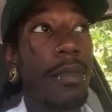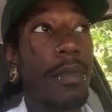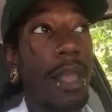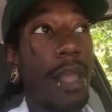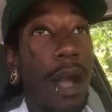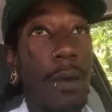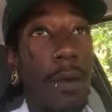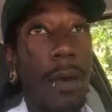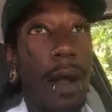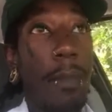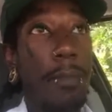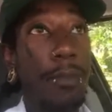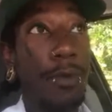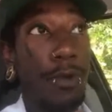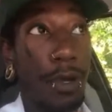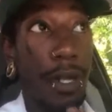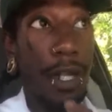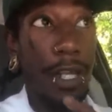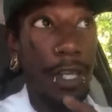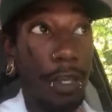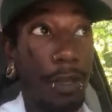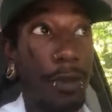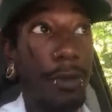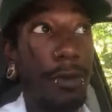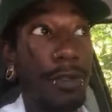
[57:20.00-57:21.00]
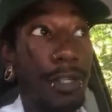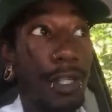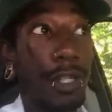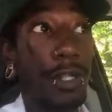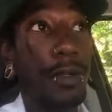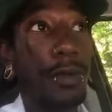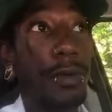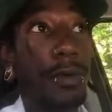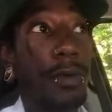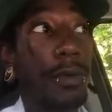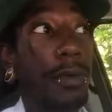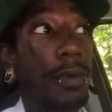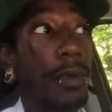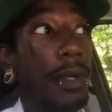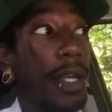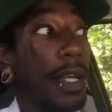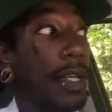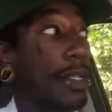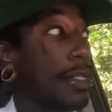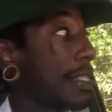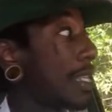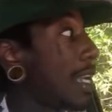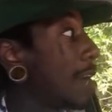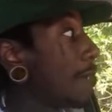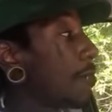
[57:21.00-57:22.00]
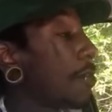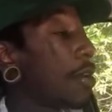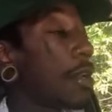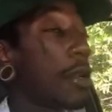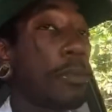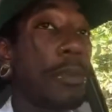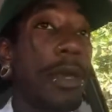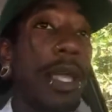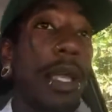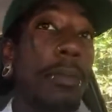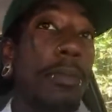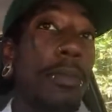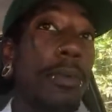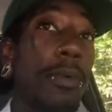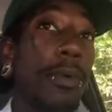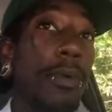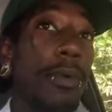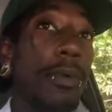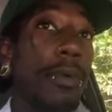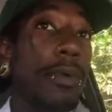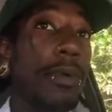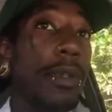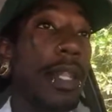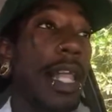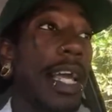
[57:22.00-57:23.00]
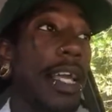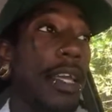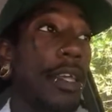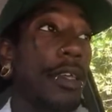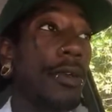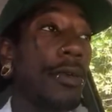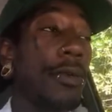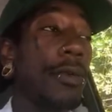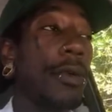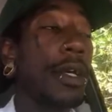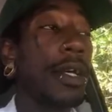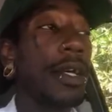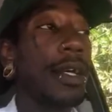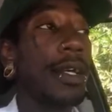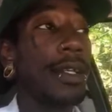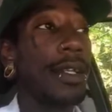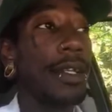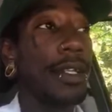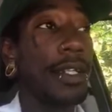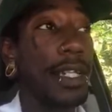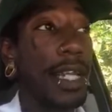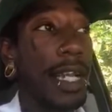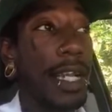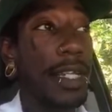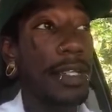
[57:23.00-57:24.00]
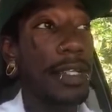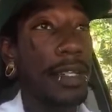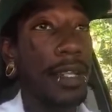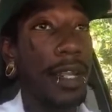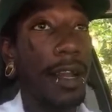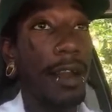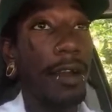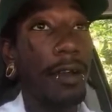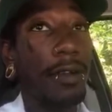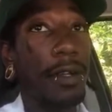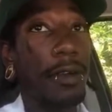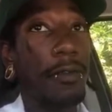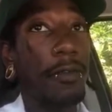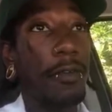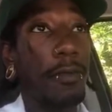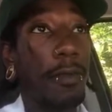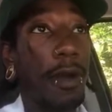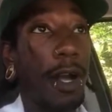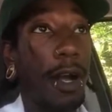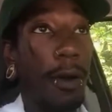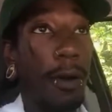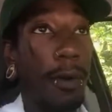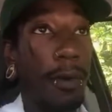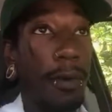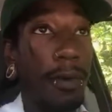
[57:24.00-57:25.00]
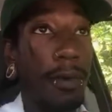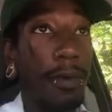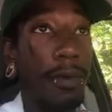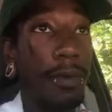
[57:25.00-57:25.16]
I'm going to use you and several other people like you to change the narrative about